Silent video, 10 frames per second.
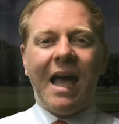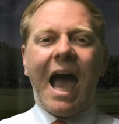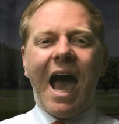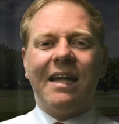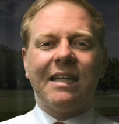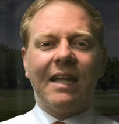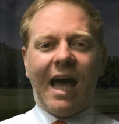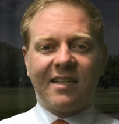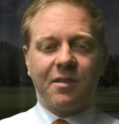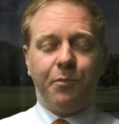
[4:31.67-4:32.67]
And
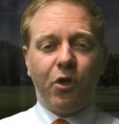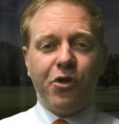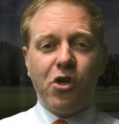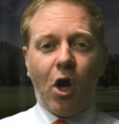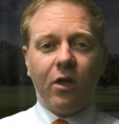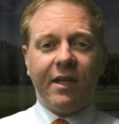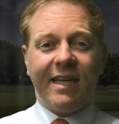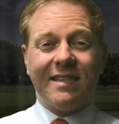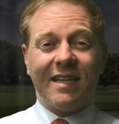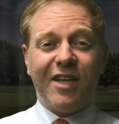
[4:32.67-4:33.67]
last but not
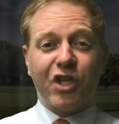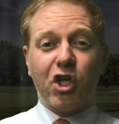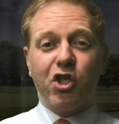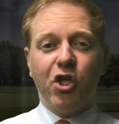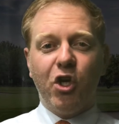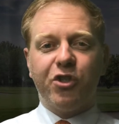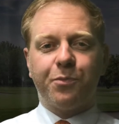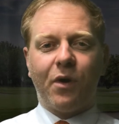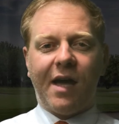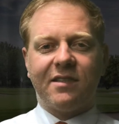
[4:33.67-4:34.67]
least is a huge
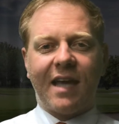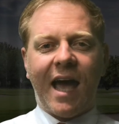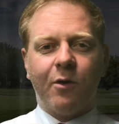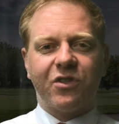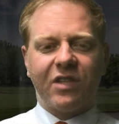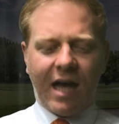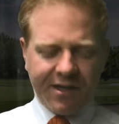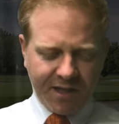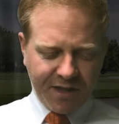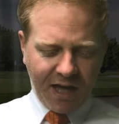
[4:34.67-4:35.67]
priced
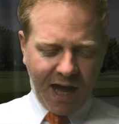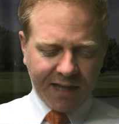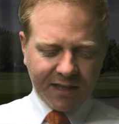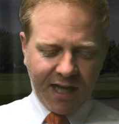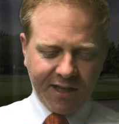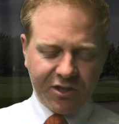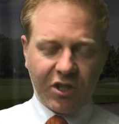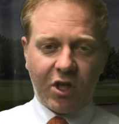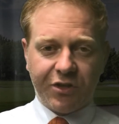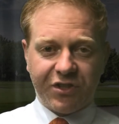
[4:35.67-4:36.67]
outsider that I'd like you
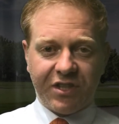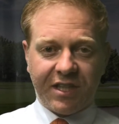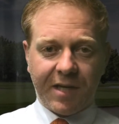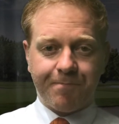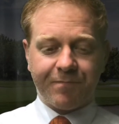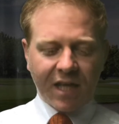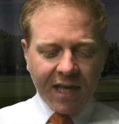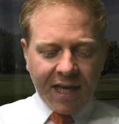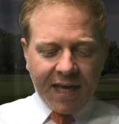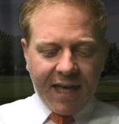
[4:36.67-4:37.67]
to consider.
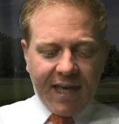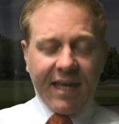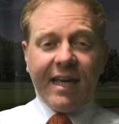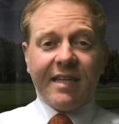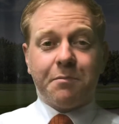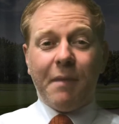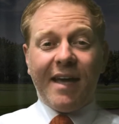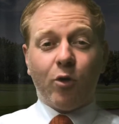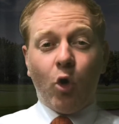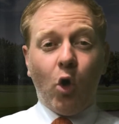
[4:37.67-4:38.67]
He has
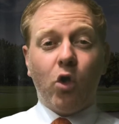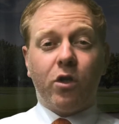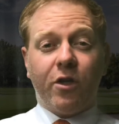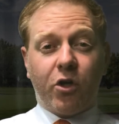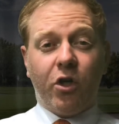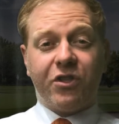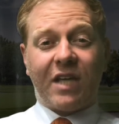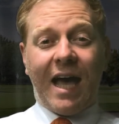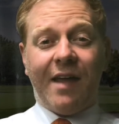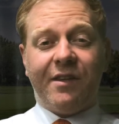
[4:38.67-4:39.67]
made all the cuts
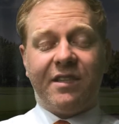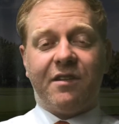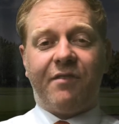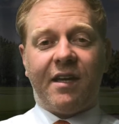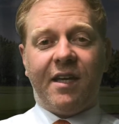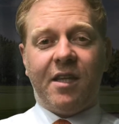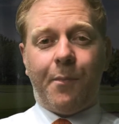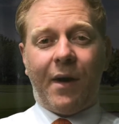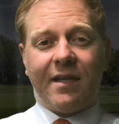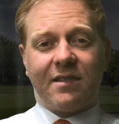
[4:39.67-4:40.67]
at this event in the
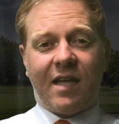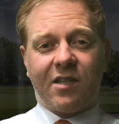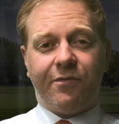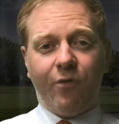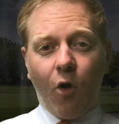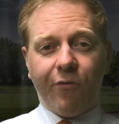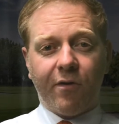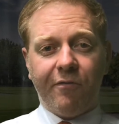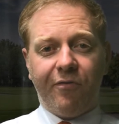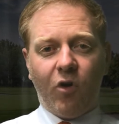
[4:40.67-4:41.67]
past. That's 4
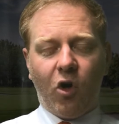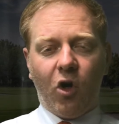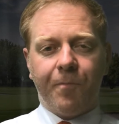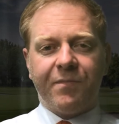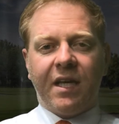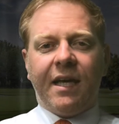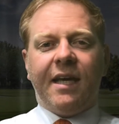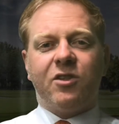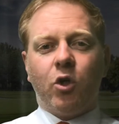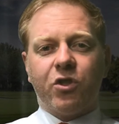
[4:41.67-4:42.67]
from 4.
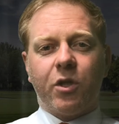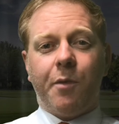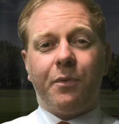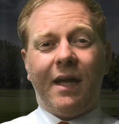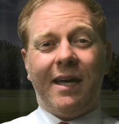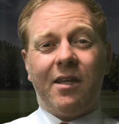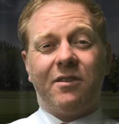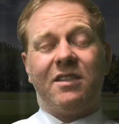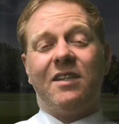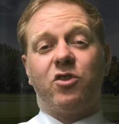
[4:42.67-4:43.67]
He's also a player that
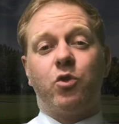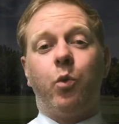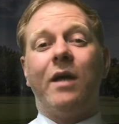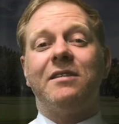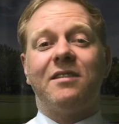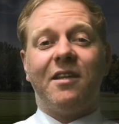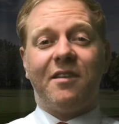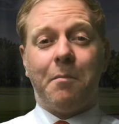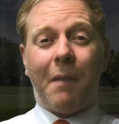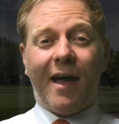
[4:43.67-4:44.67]
sits
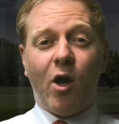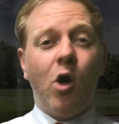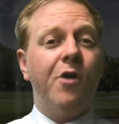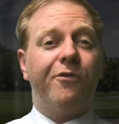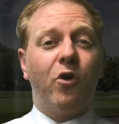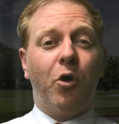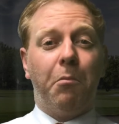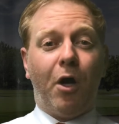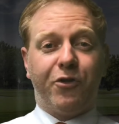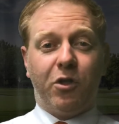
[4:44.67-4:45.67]
20th in my overall
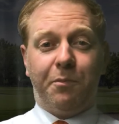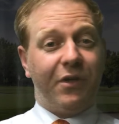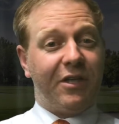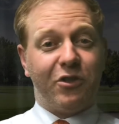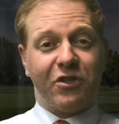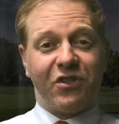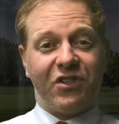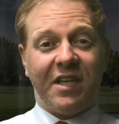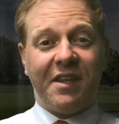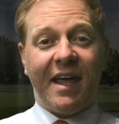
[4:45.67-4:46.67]
model, but he doesn't
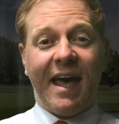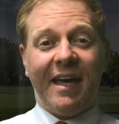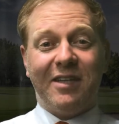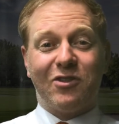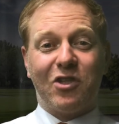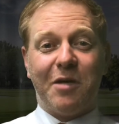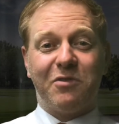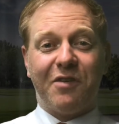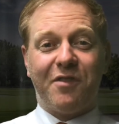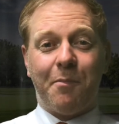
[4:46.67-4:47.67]
sit there in
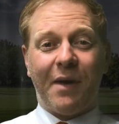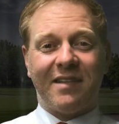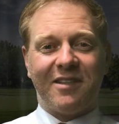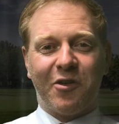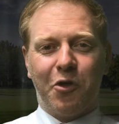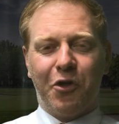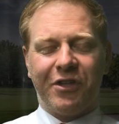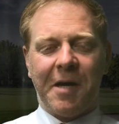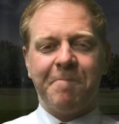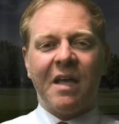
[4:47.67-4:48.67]
terms of the betting
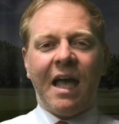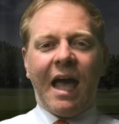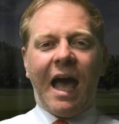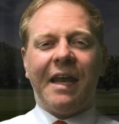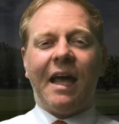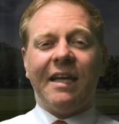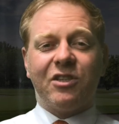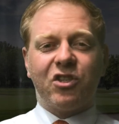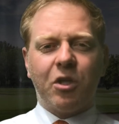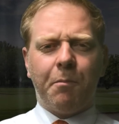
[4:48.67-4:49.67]
order, and
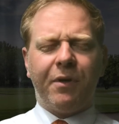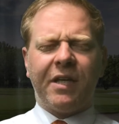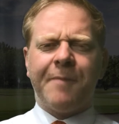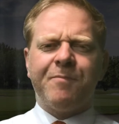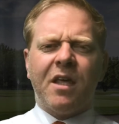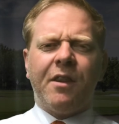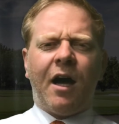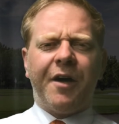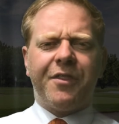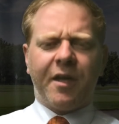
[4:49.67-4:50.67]
he's somebody that
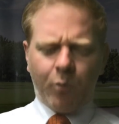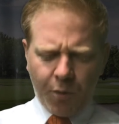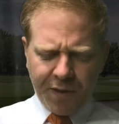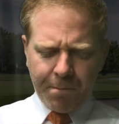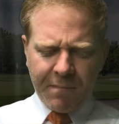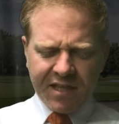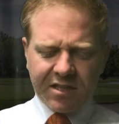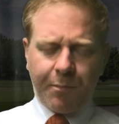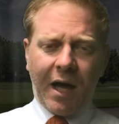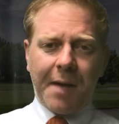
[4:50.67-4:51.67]
I think will be
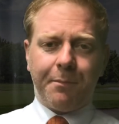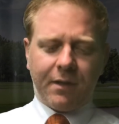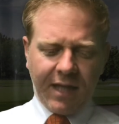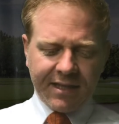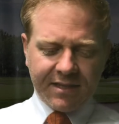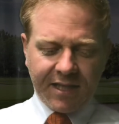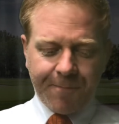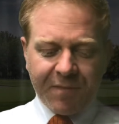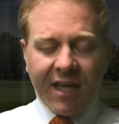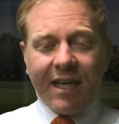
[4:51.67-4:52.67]
missed by
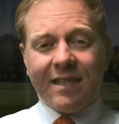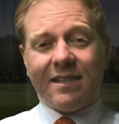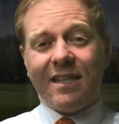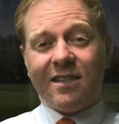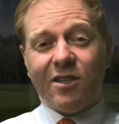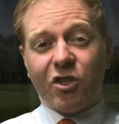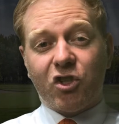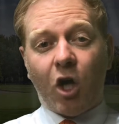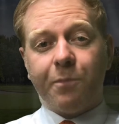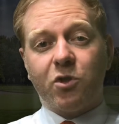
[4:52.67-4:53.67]
plenty. He sits in the
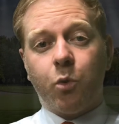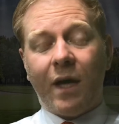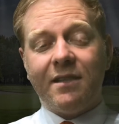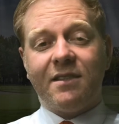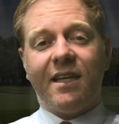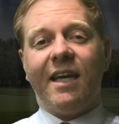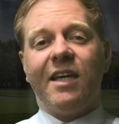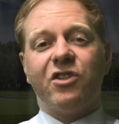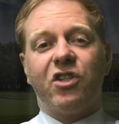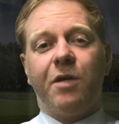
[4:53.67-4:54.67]
top 20
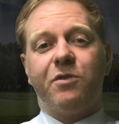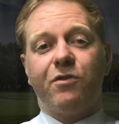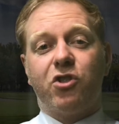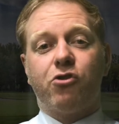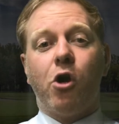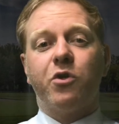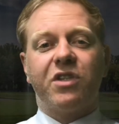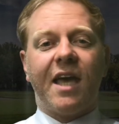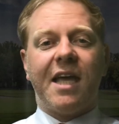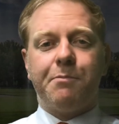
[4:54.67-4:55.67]
in terms of strokes
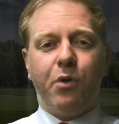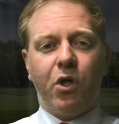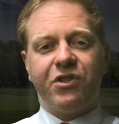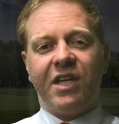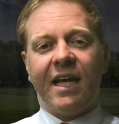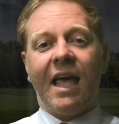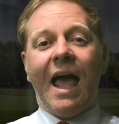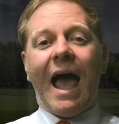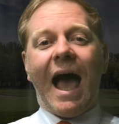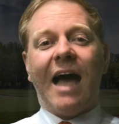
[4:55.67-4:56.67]
gained putting
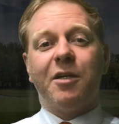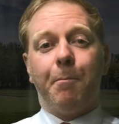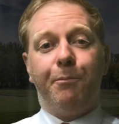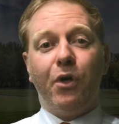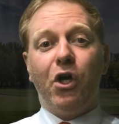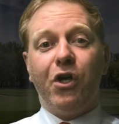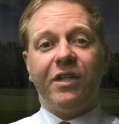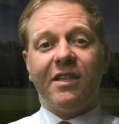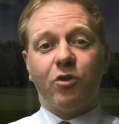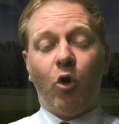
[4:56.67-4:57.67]
and
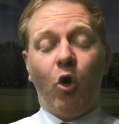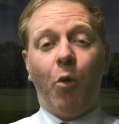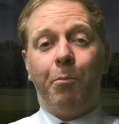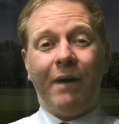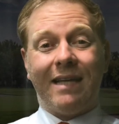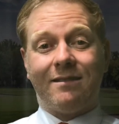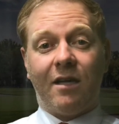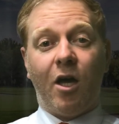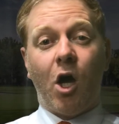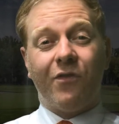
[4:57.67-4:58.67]
birdies or
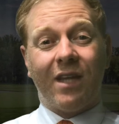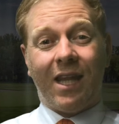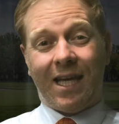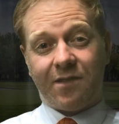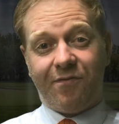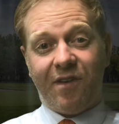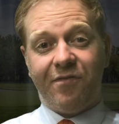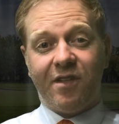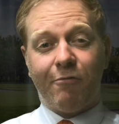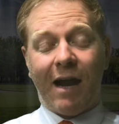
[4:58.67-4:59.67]
better over the last
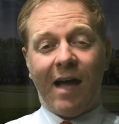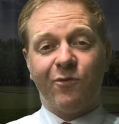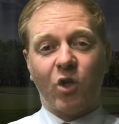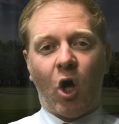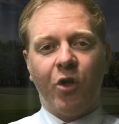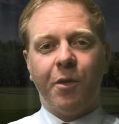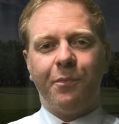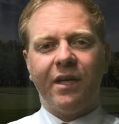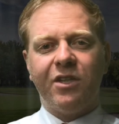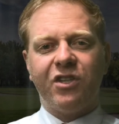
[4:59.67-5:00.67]
50 rounds on the
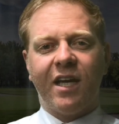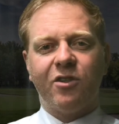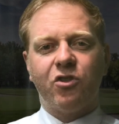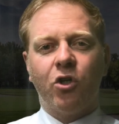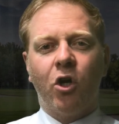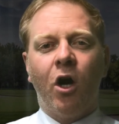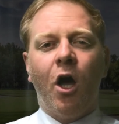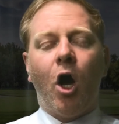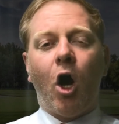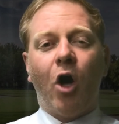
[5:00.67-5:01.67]
PGA Tour
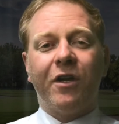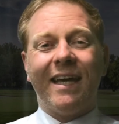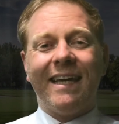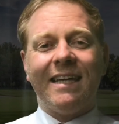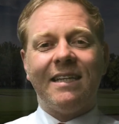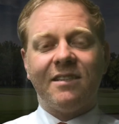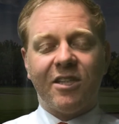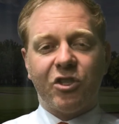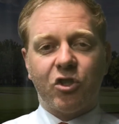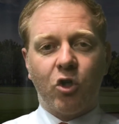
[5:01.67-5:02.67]
on easy
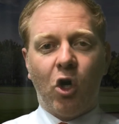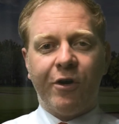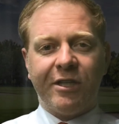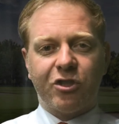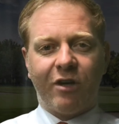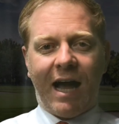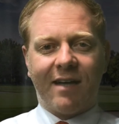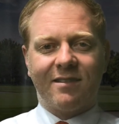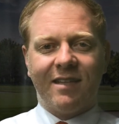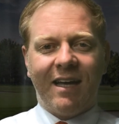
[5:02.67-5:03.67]
scoring
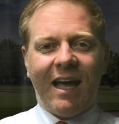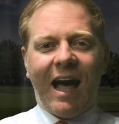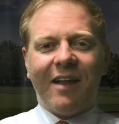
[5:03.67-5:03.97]
tracks. I'll